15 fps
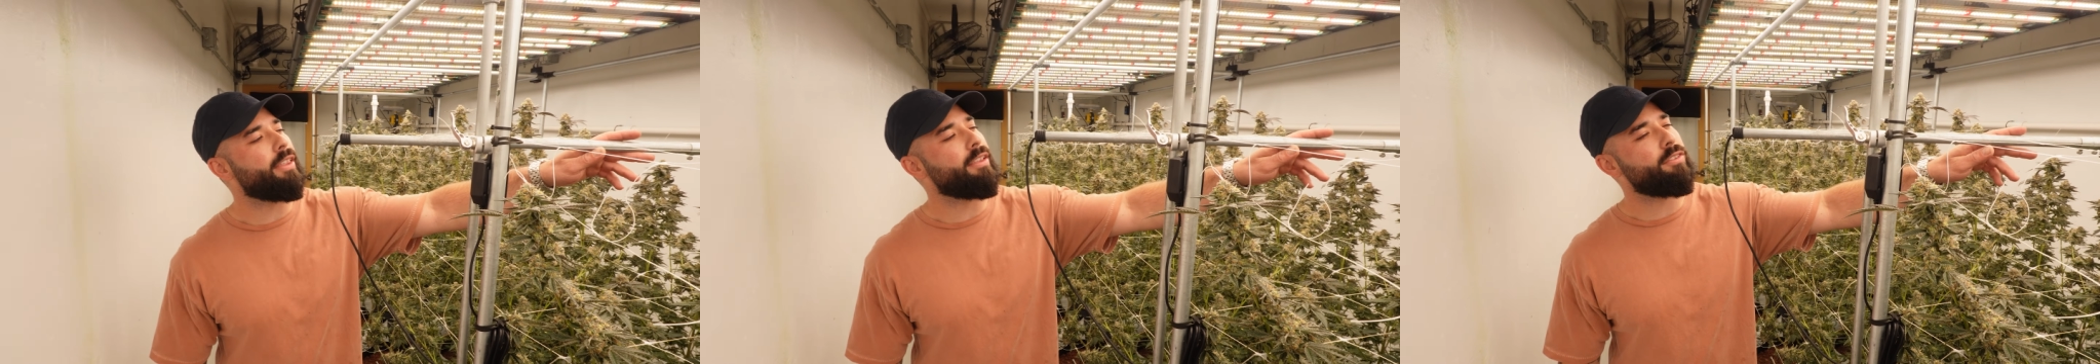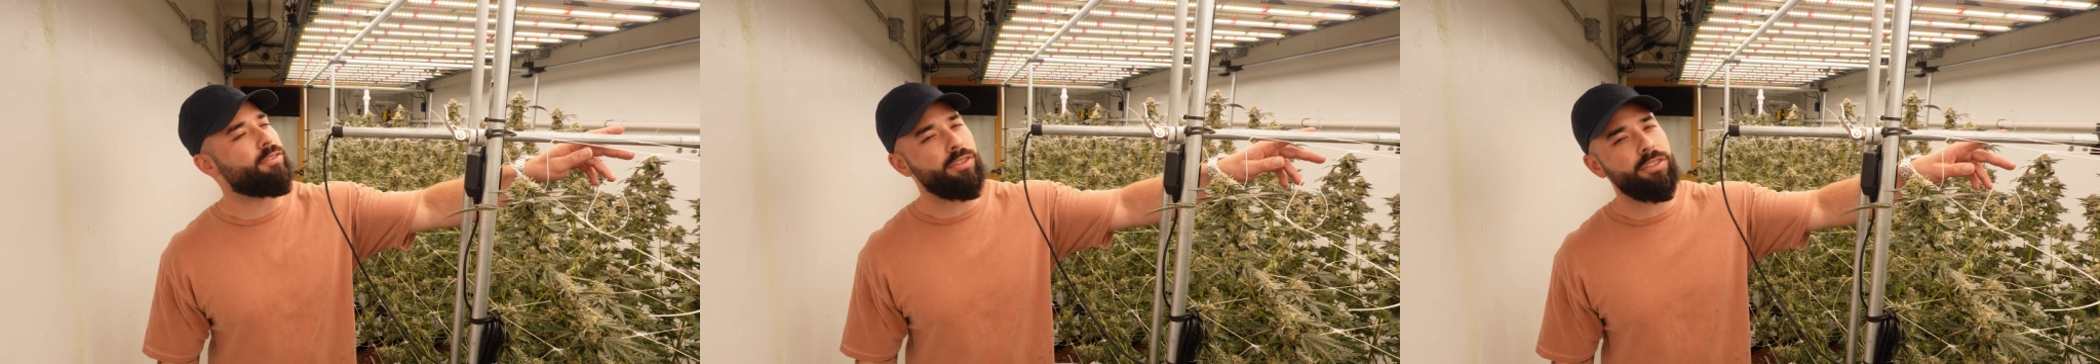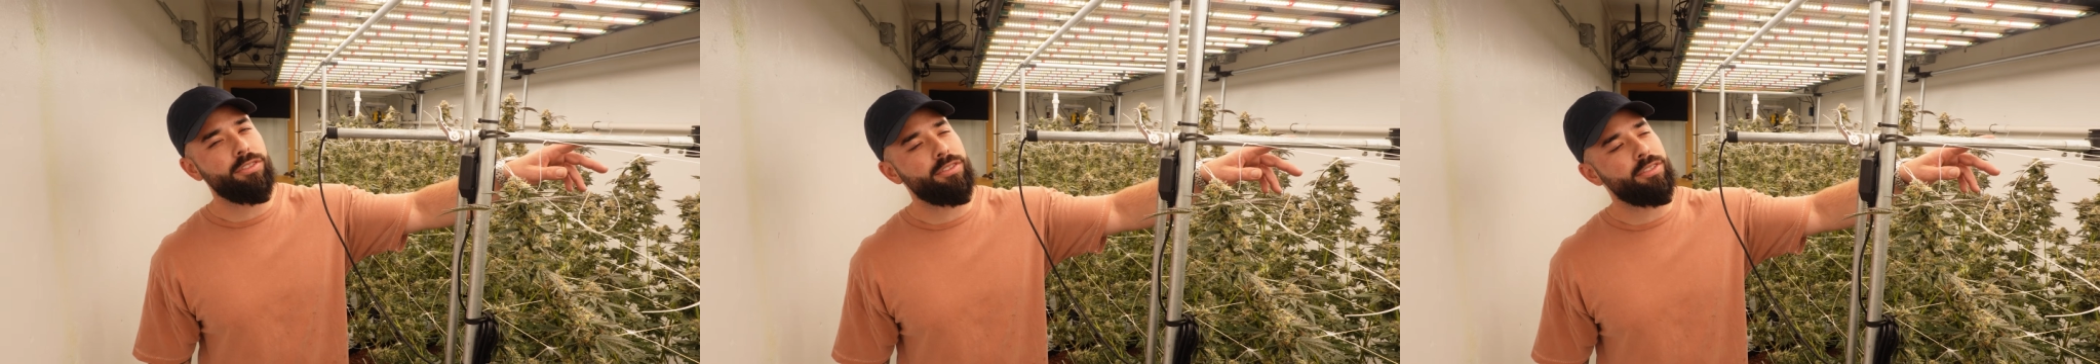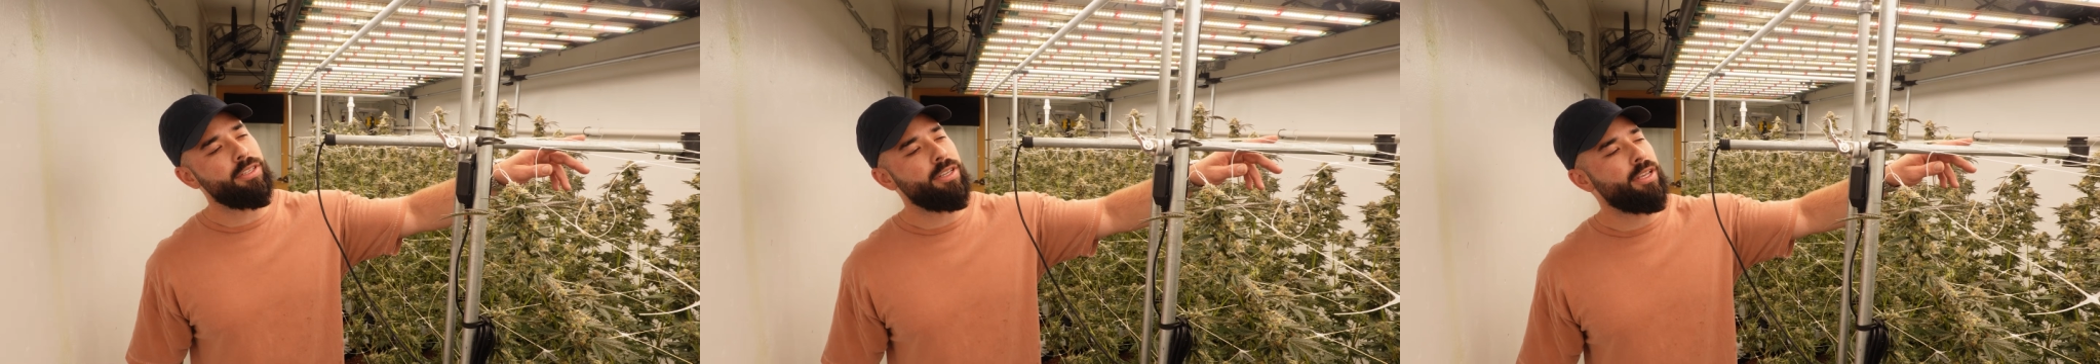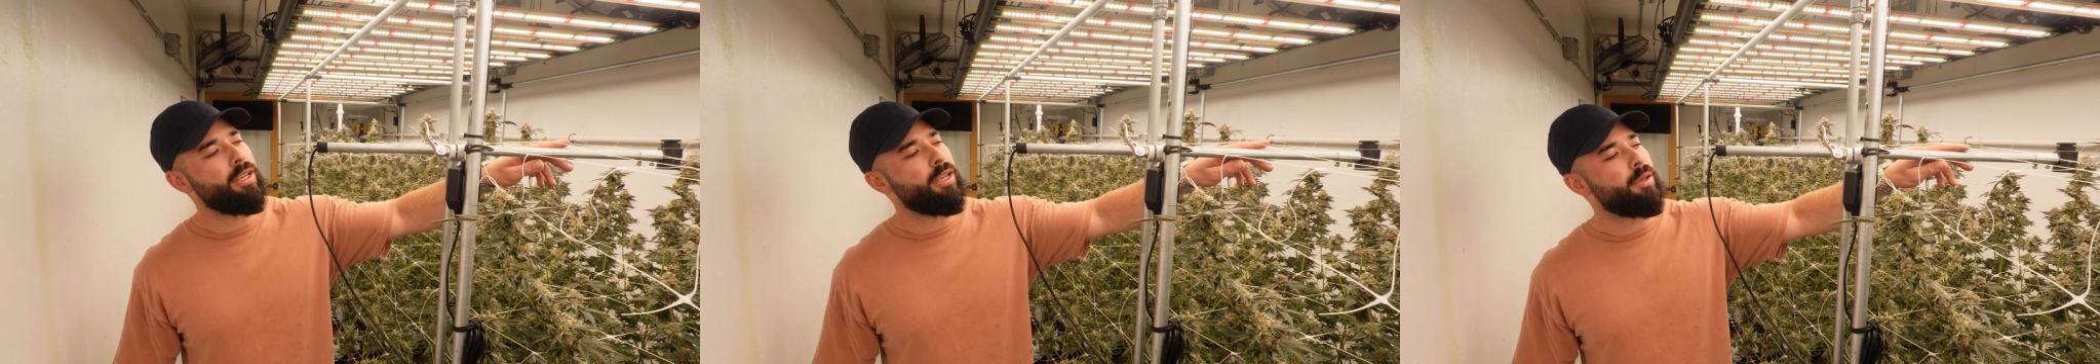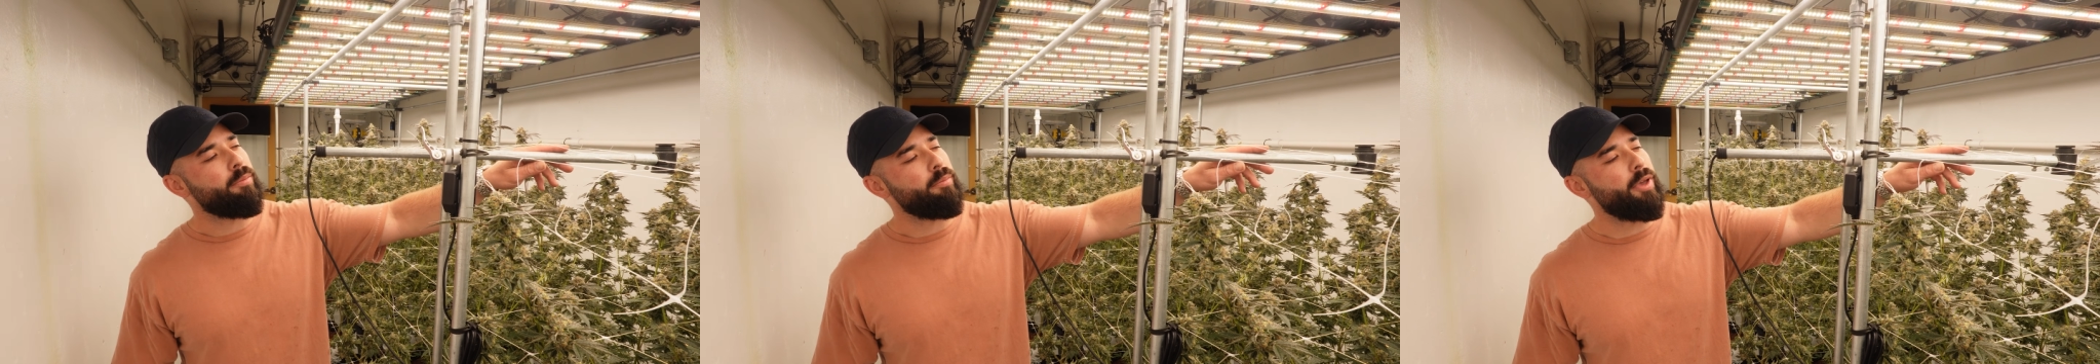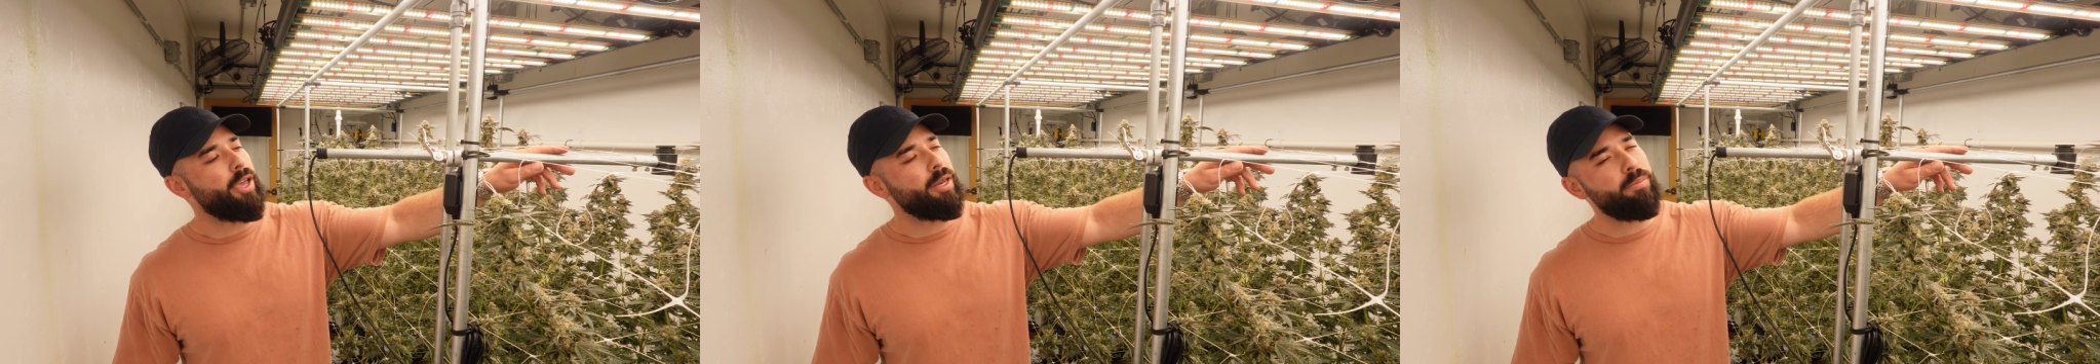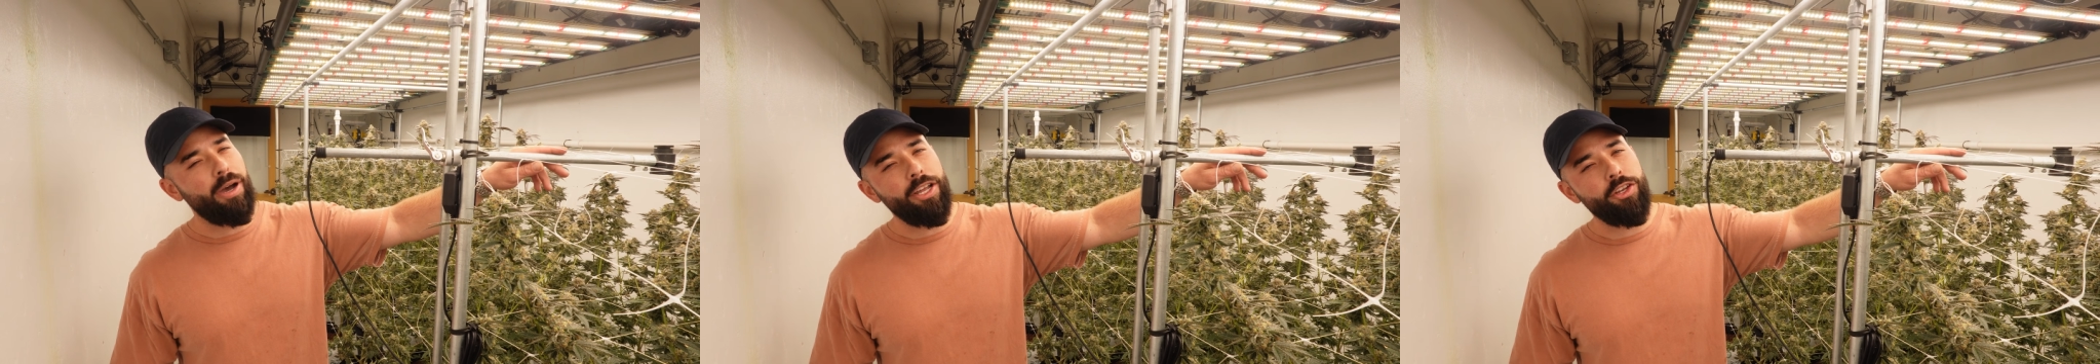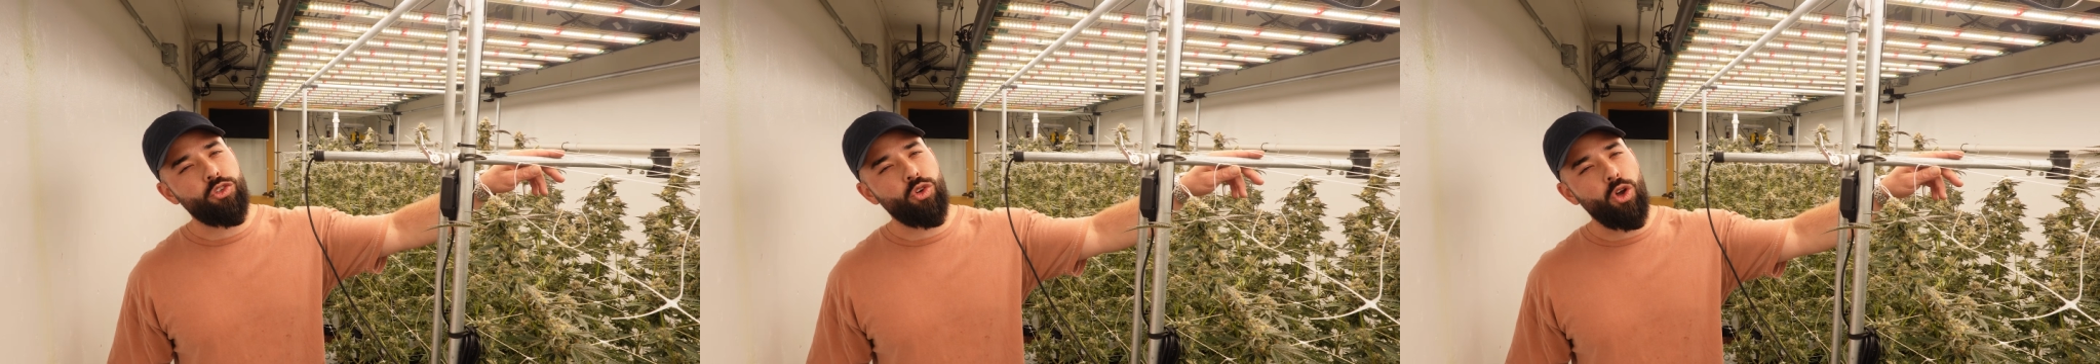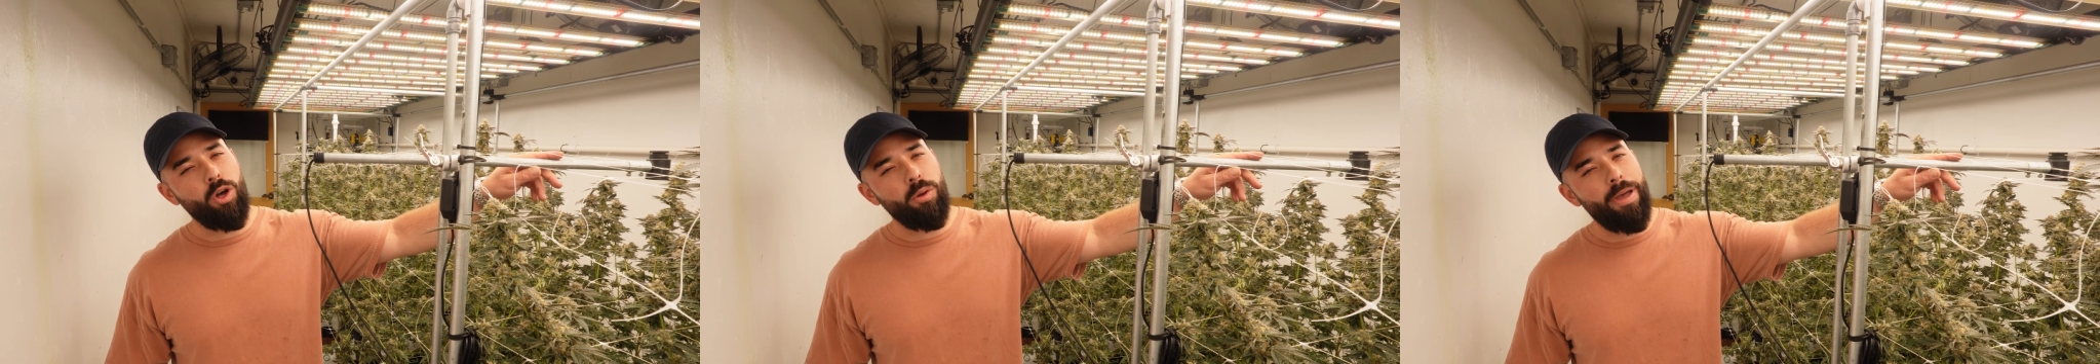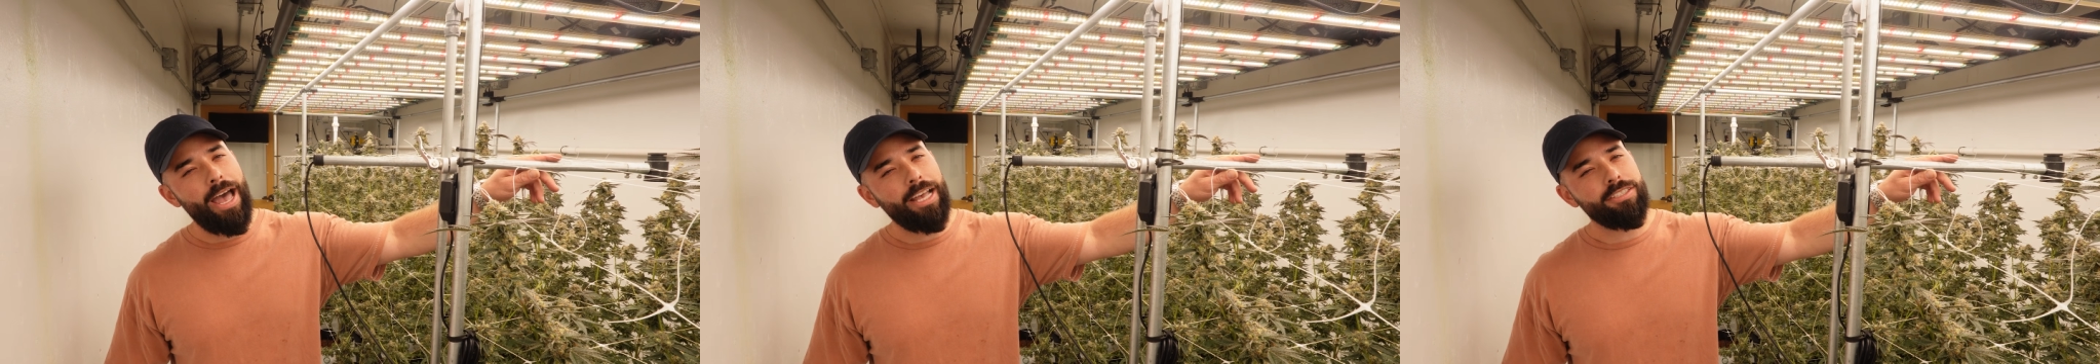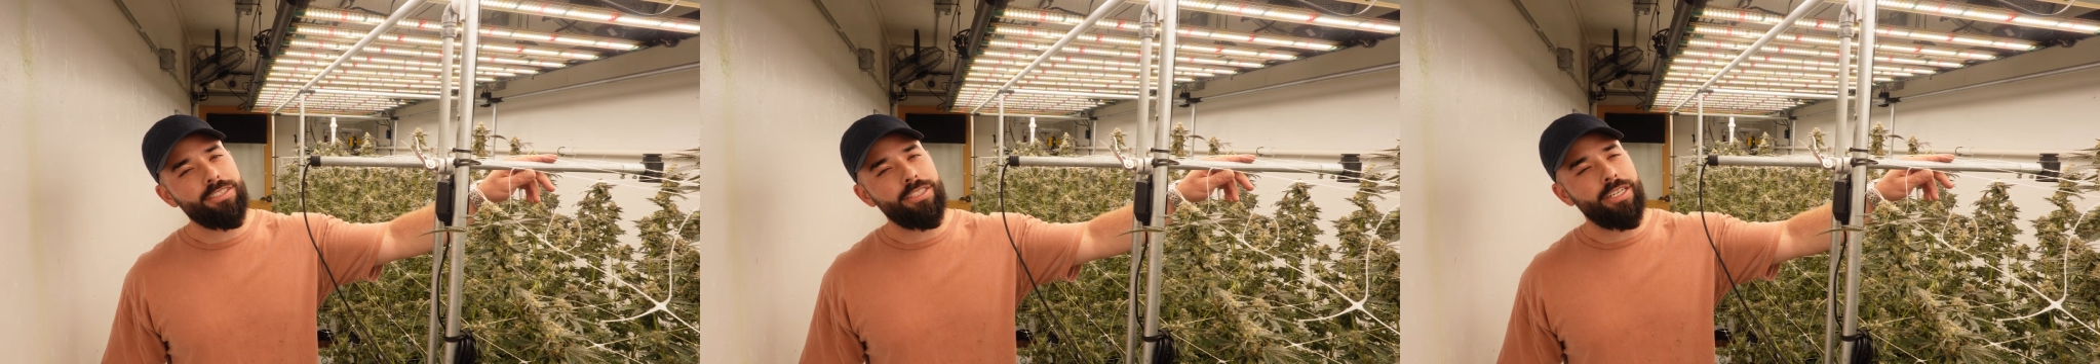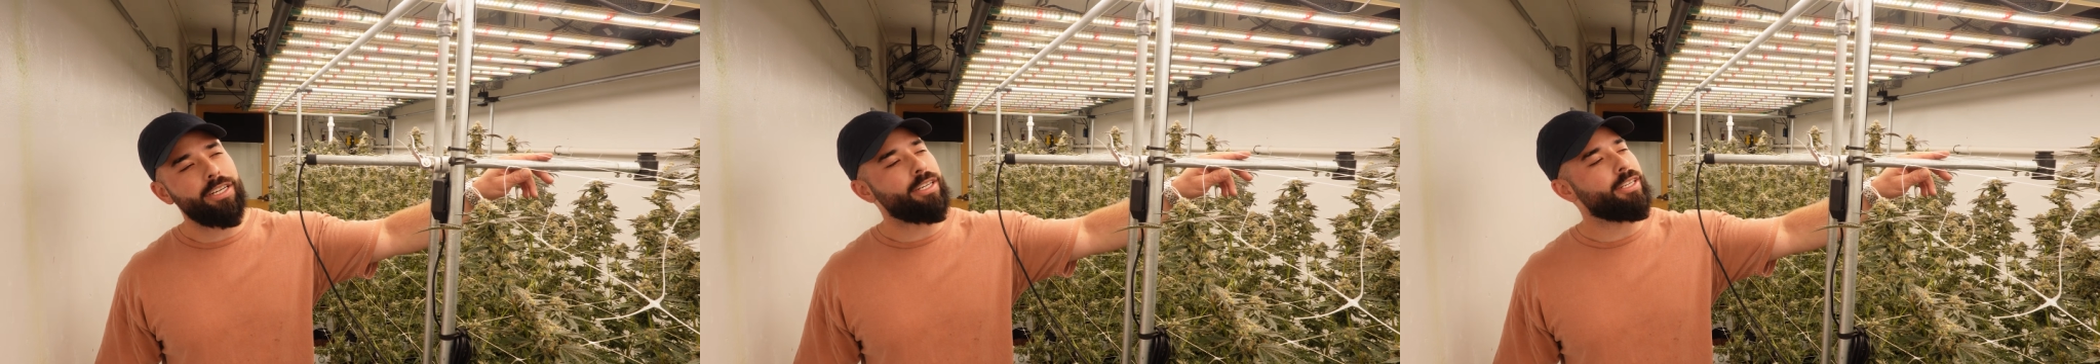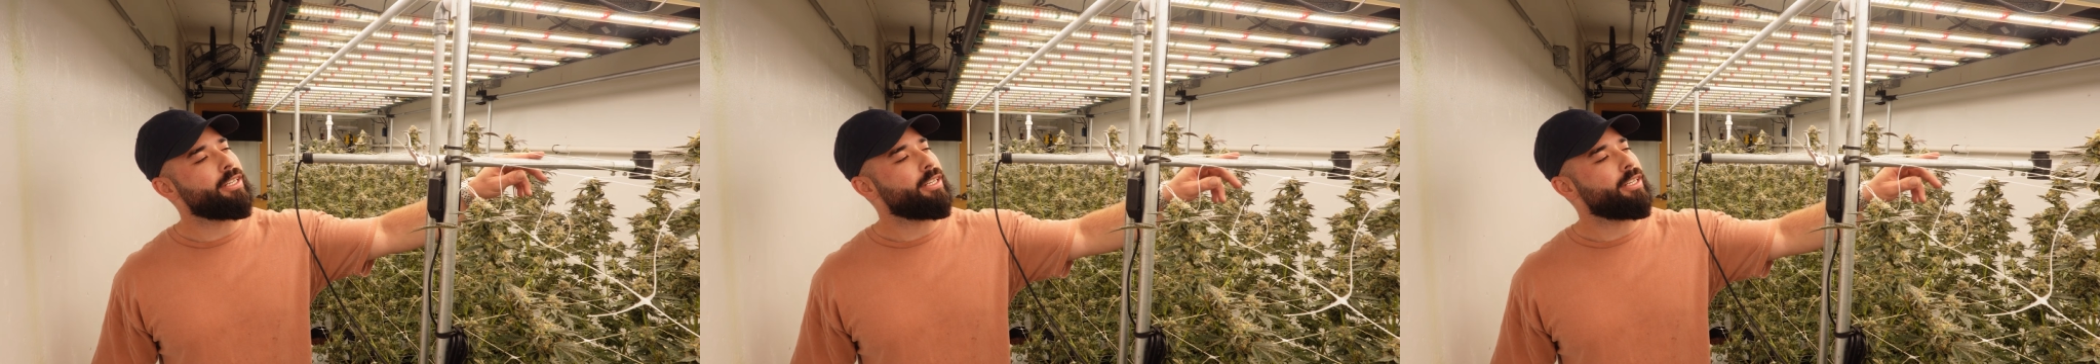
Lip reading: This was made by Trollmaster.